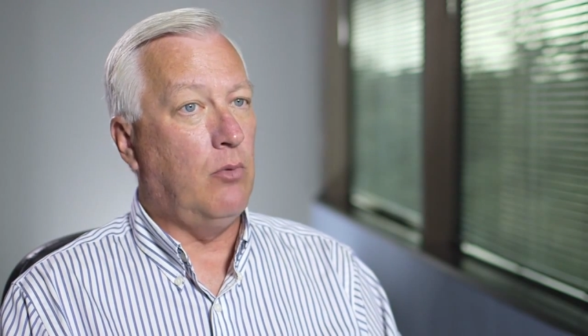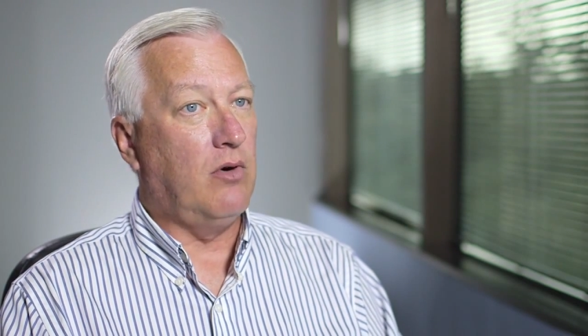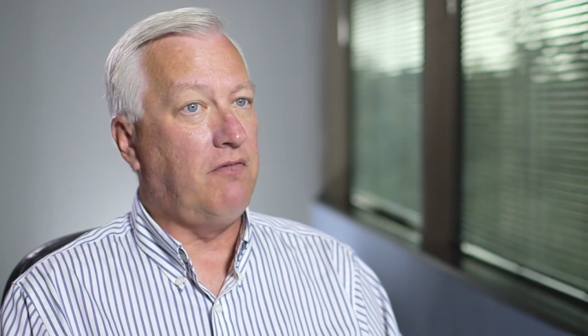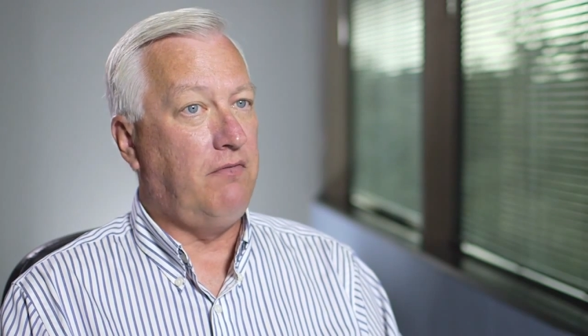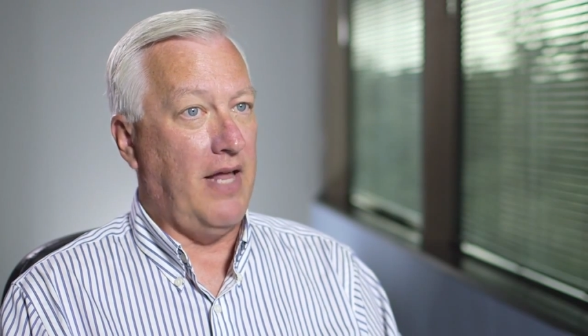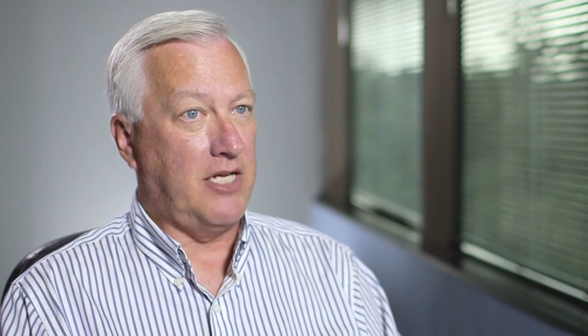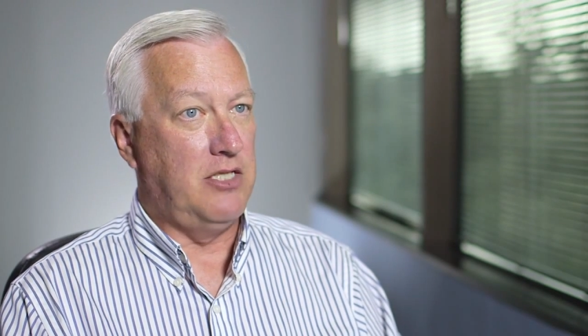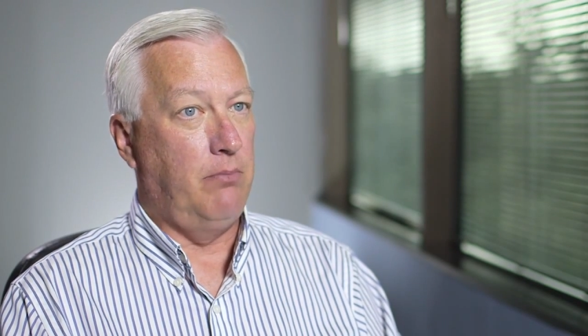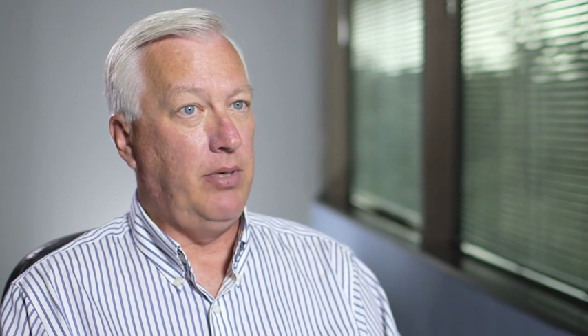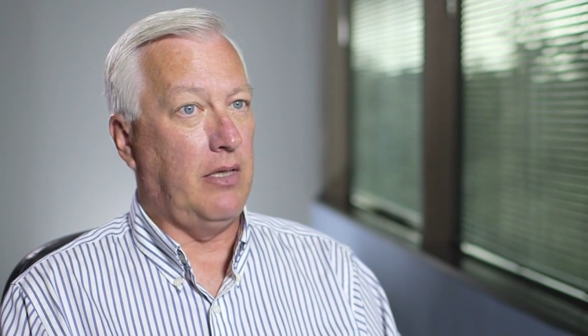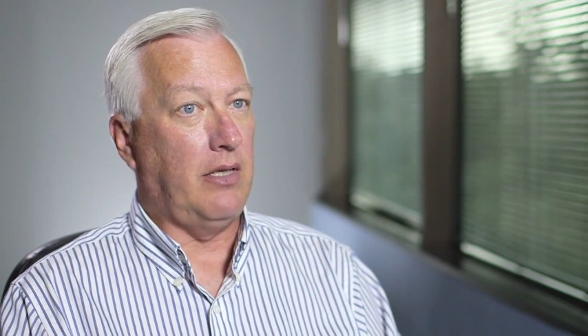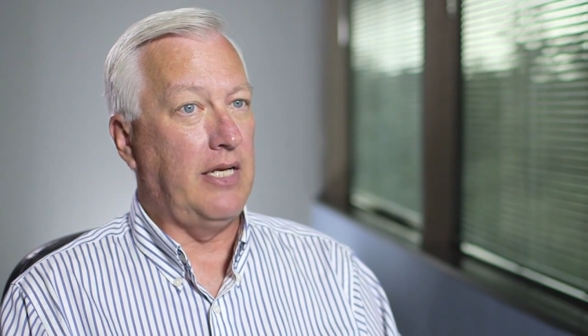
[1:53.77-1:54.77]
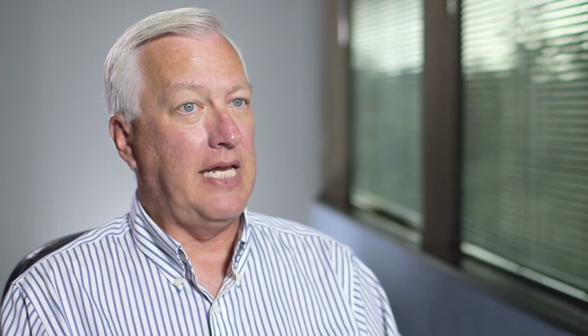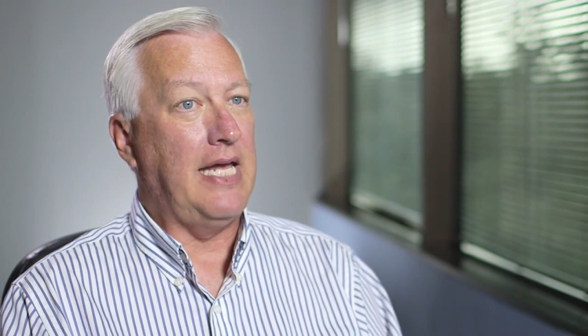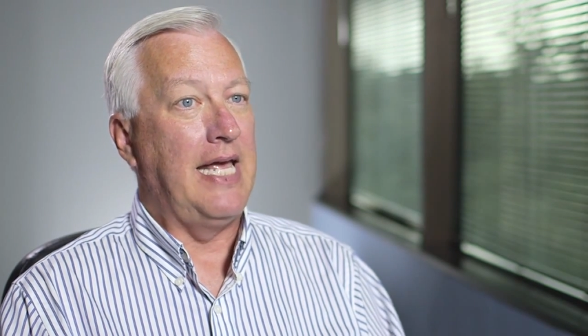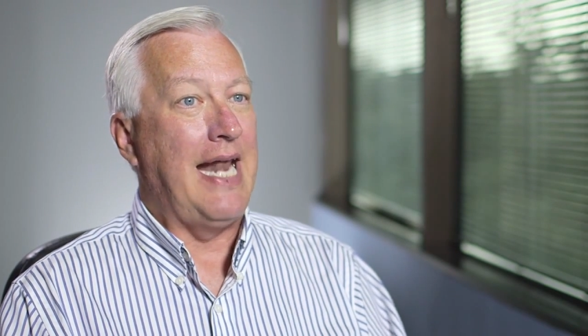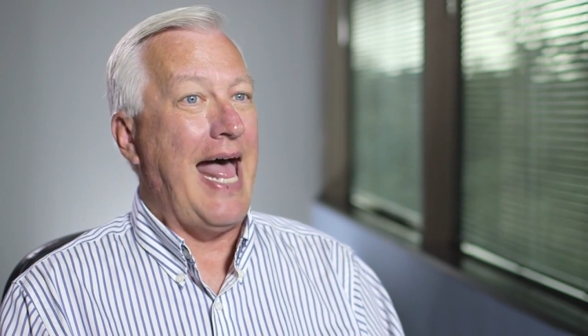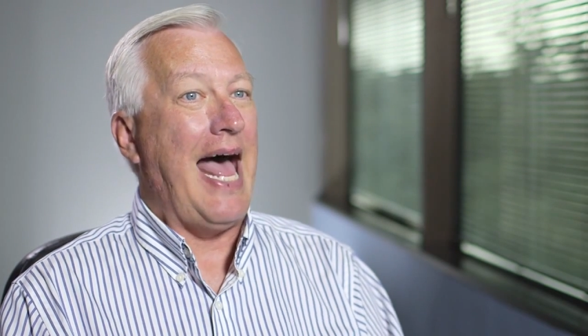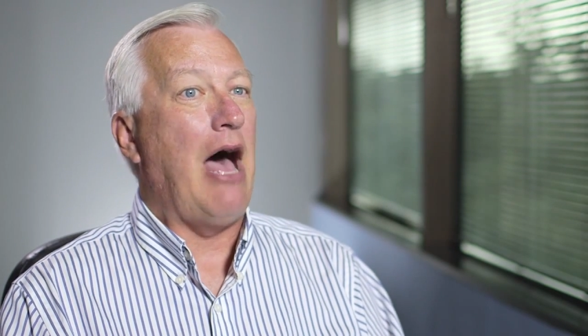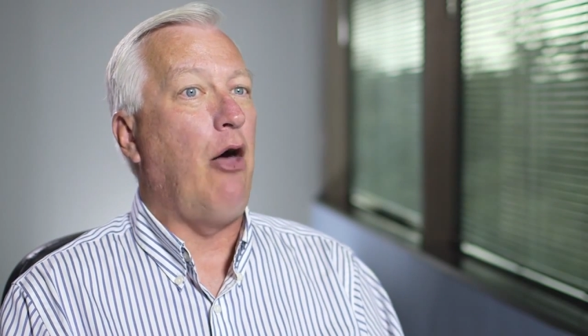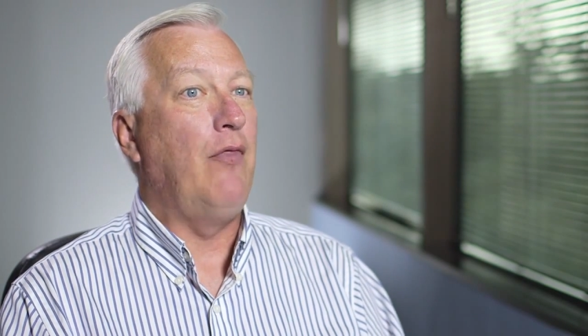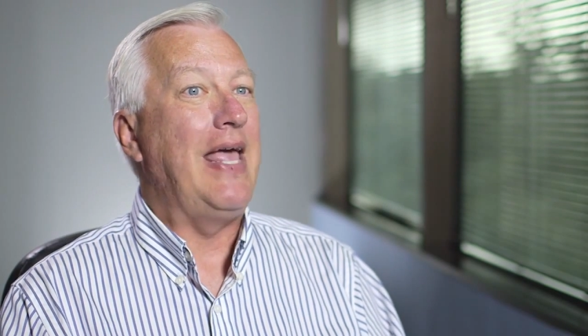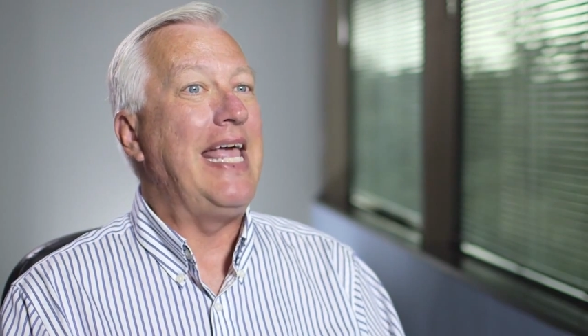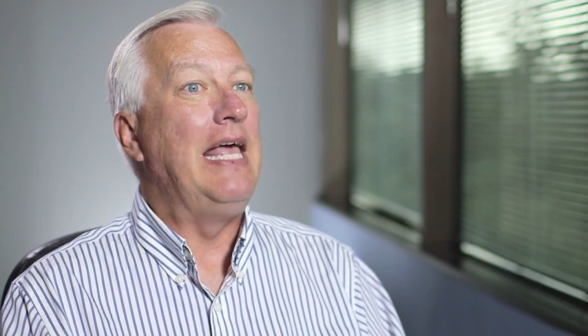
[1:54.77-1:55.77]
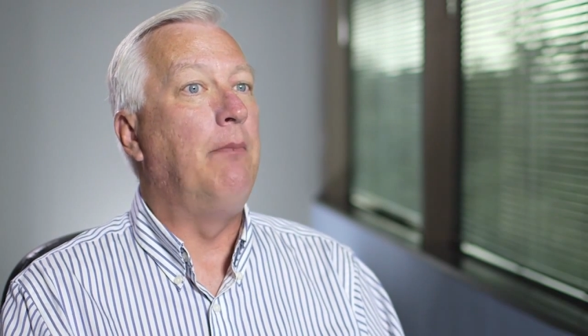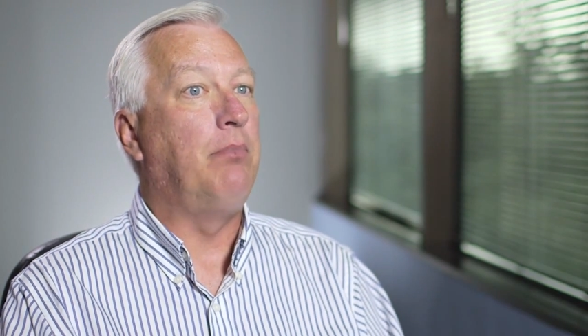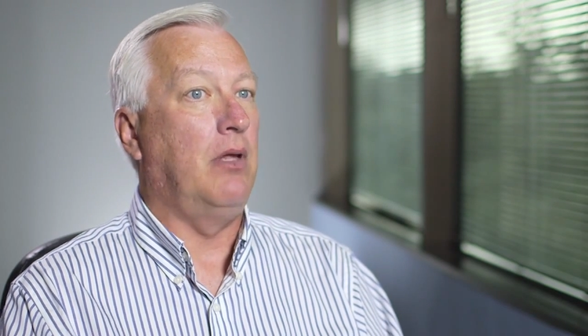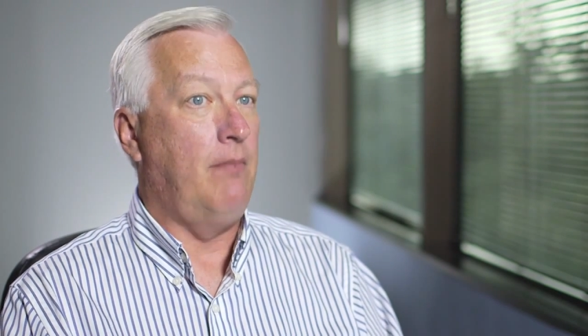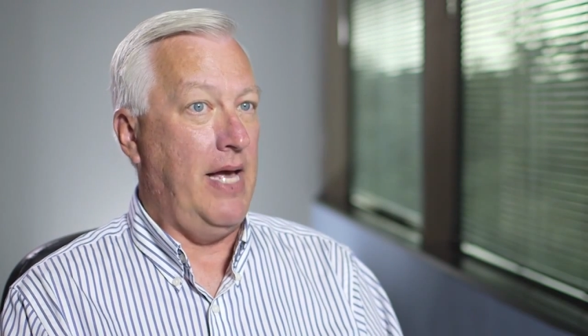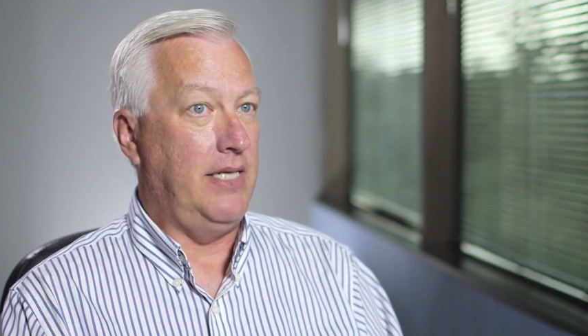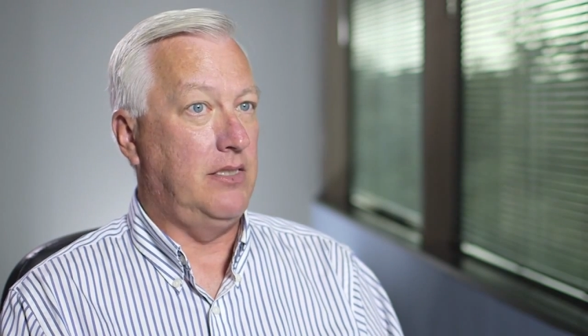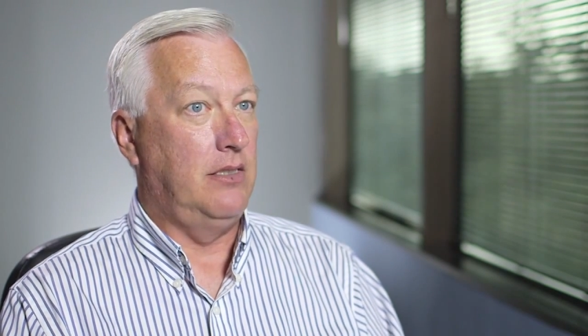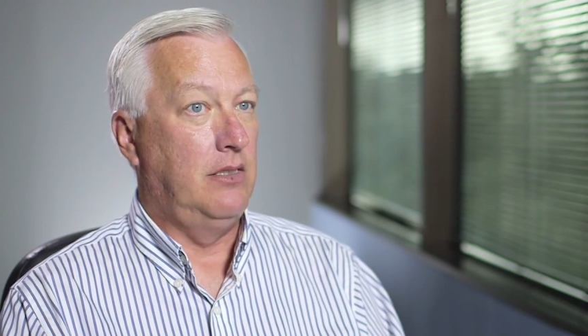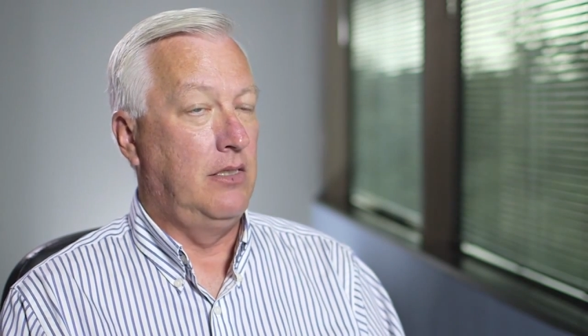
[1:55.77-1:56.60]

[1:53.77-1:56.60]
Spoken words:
more flexibility in how they implement.